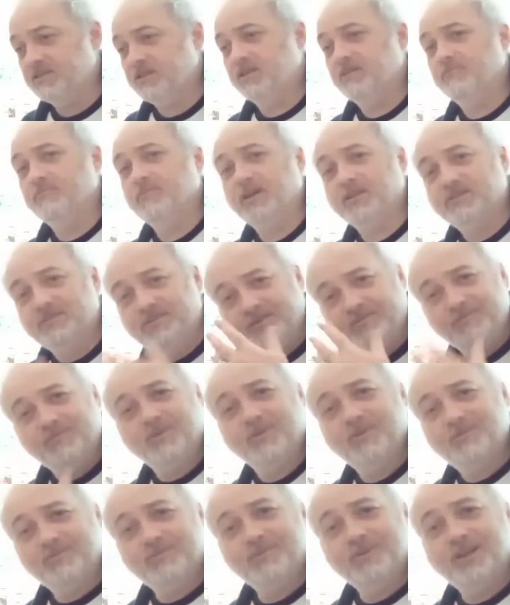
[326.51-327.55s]
And imagine
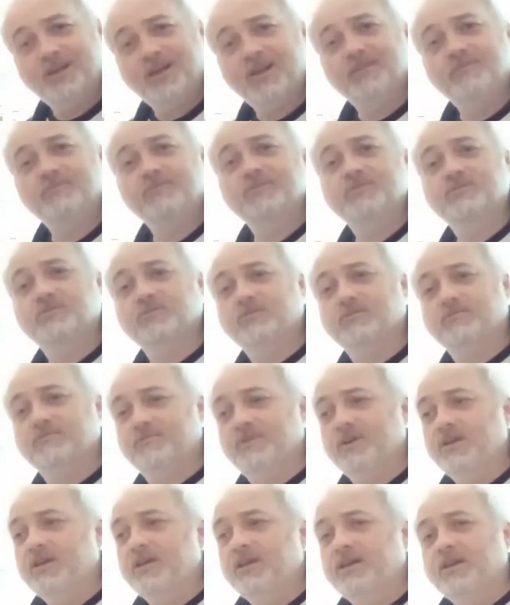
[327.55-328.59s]
what it would be like if we
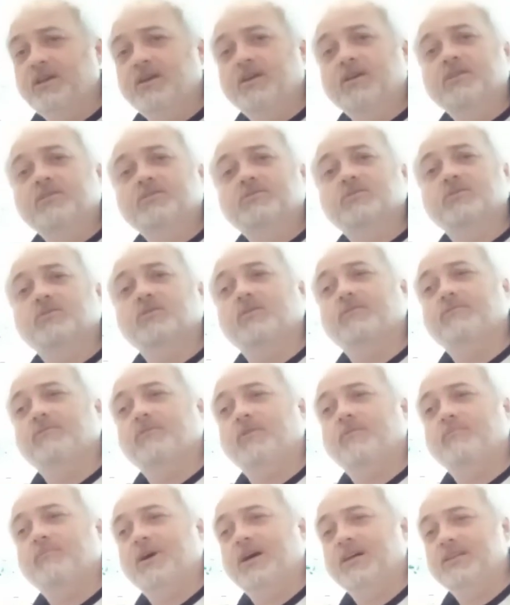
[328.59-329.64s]
took off
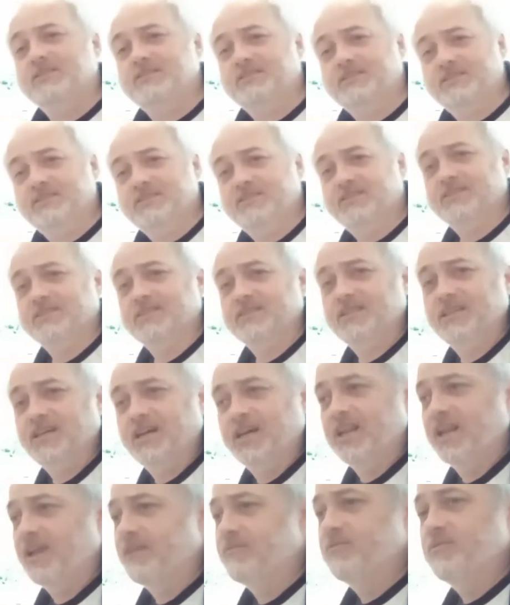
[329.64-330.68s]
our masks
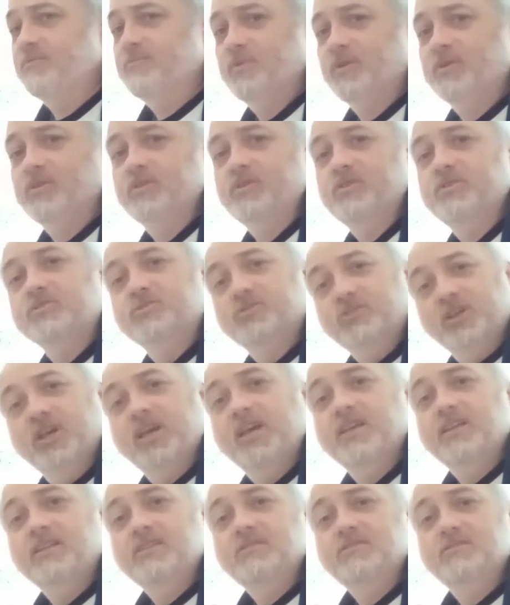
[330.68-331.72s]
and everybody had
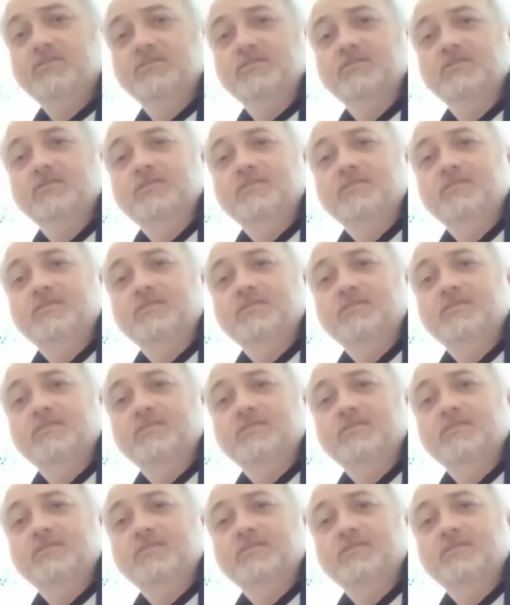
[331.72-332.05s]
changed